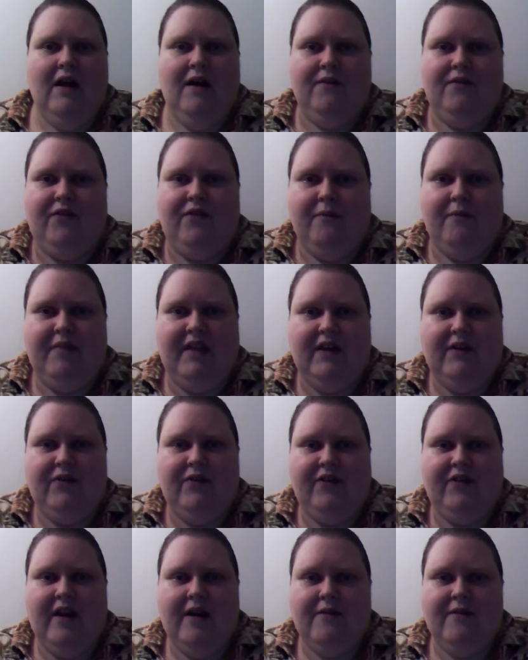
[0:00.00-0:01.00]
of something
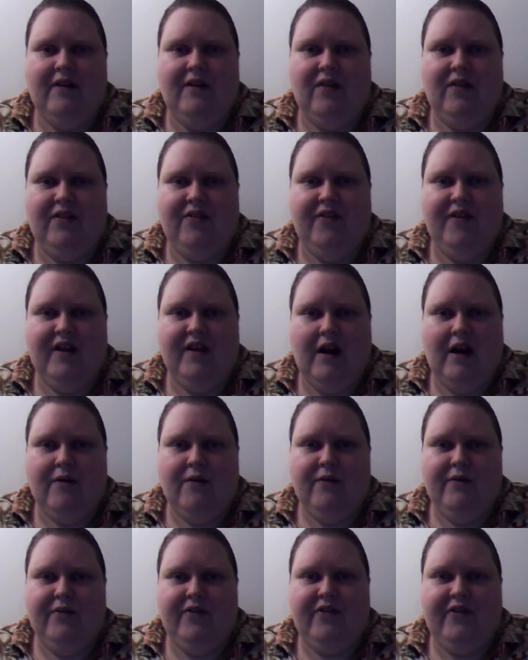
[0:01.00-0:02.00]
scary that's in
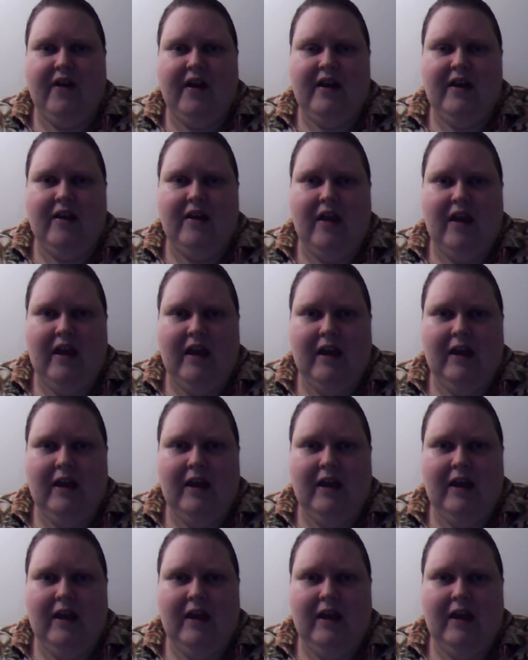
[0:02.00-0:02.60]
our own psyche.